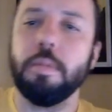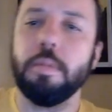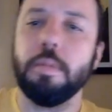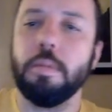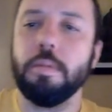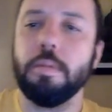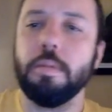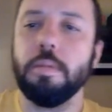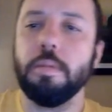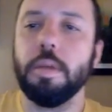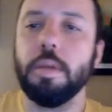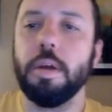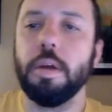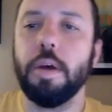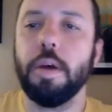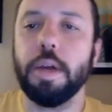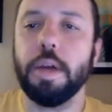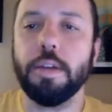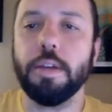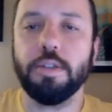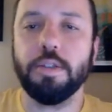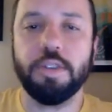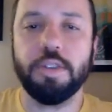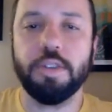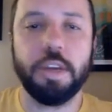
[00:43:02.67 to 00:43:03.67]
Yeah, I can
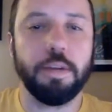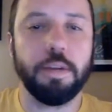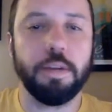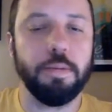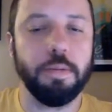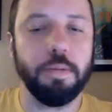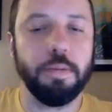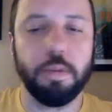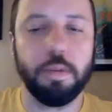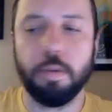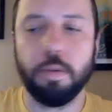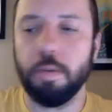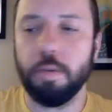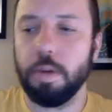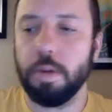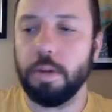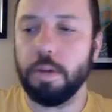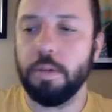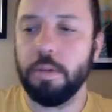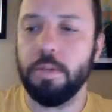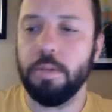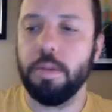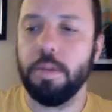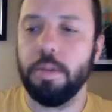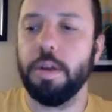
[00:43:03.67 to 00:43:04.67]
check really quick.
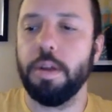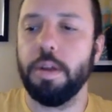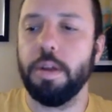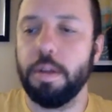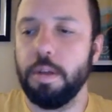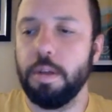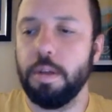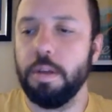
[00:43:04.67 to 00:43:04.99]
Hold on.